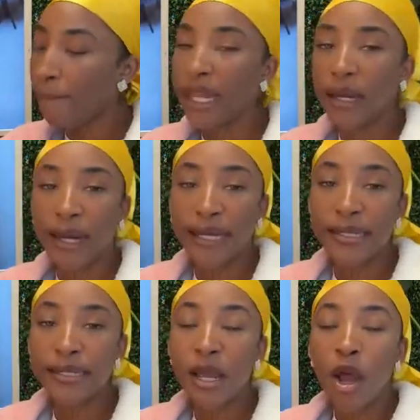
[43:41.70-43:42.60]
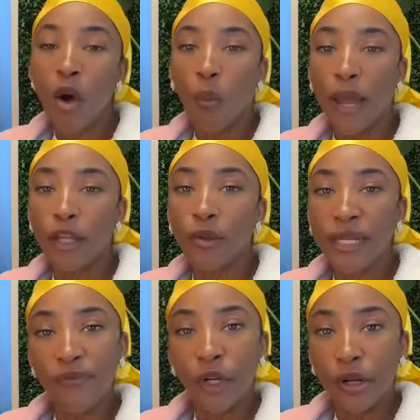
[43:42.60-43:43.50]
Because when you
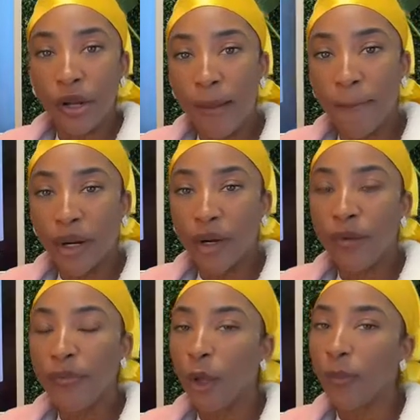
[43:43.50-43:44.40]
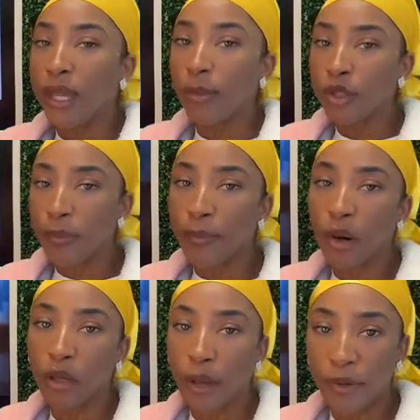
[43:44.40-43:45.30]
leave your number, they'll be able to
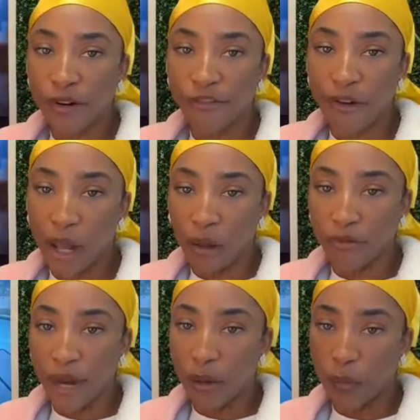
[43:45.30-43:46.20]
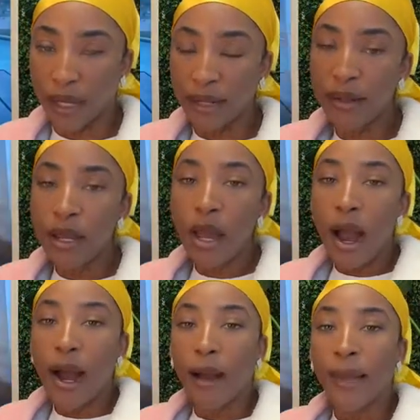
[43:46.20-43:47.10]
pull up your file right away.
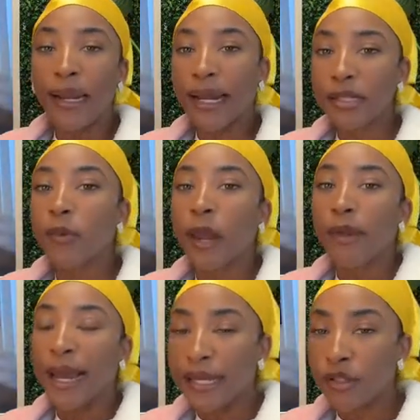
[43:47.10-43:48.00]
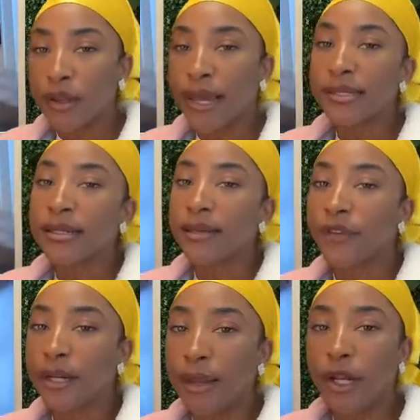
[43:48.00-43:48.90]
And that's why we ask you guys to leave
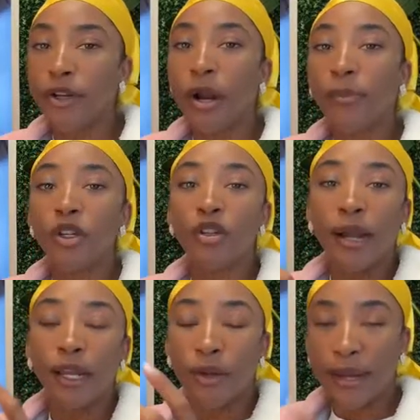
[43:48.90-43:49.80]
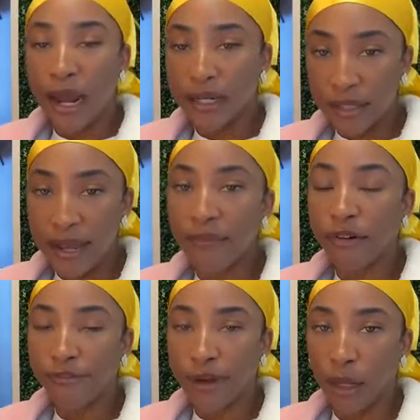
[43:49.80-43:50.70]
your name and your number so that you can actually have
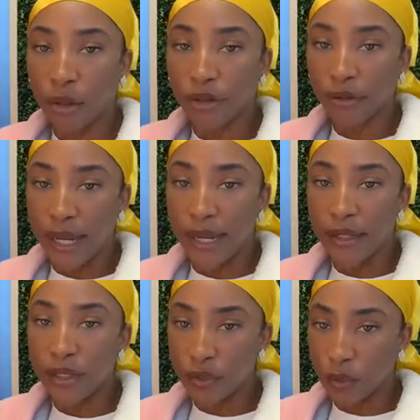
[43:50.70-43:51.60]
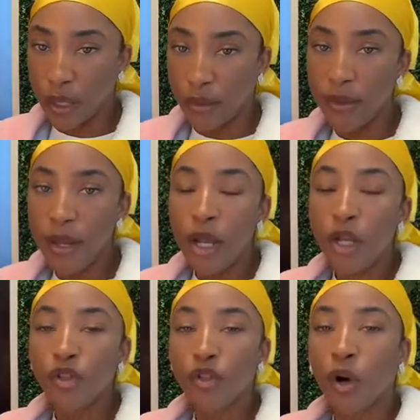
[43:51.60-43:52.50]
a file created as well.
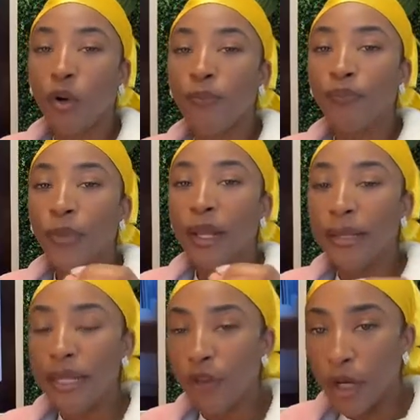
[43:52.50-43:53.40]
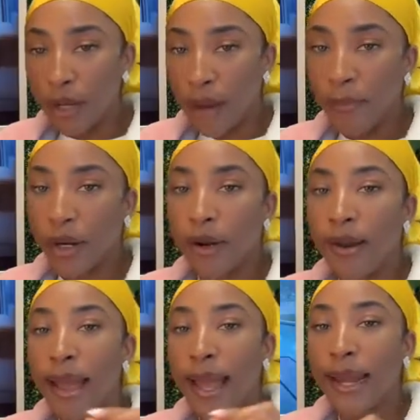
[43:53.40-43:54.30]
So leave your
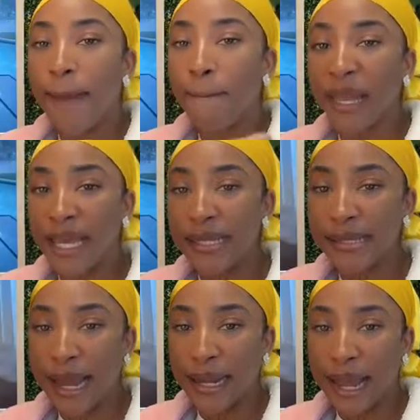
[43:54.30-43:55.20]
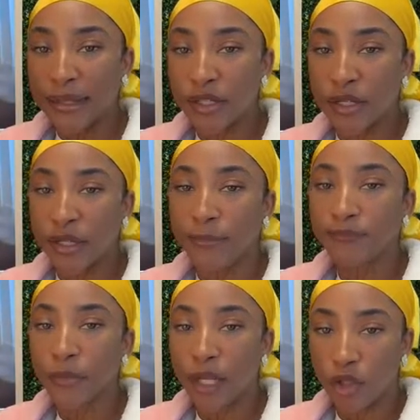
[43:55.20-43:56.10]
number and then paste that
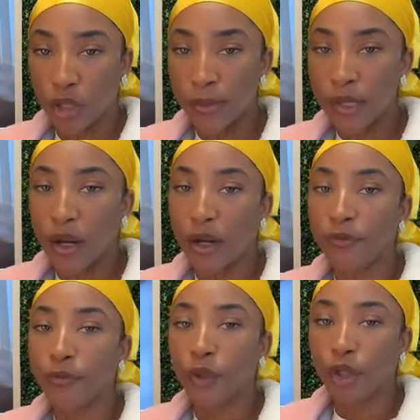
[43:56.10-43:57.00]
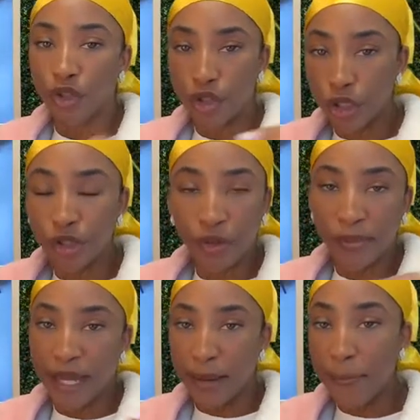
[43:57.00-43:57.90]
answer in terms of your surgery
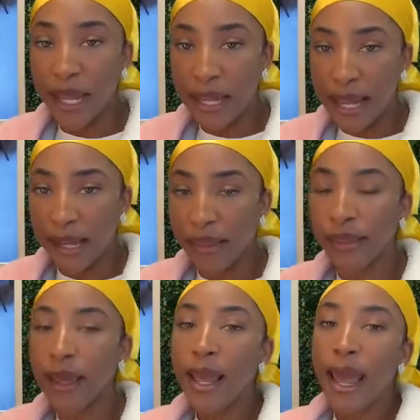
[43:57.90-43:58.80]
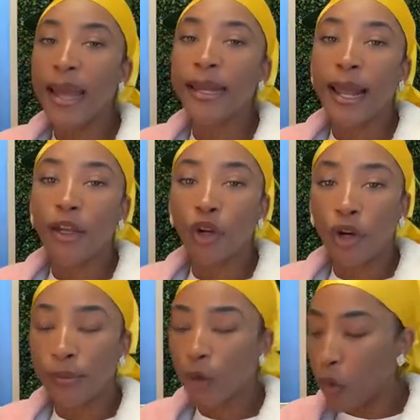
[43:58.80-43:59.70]
being May 8th. And then
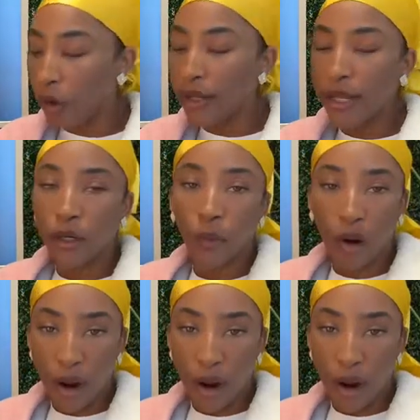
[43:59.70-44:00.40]
your coordinator will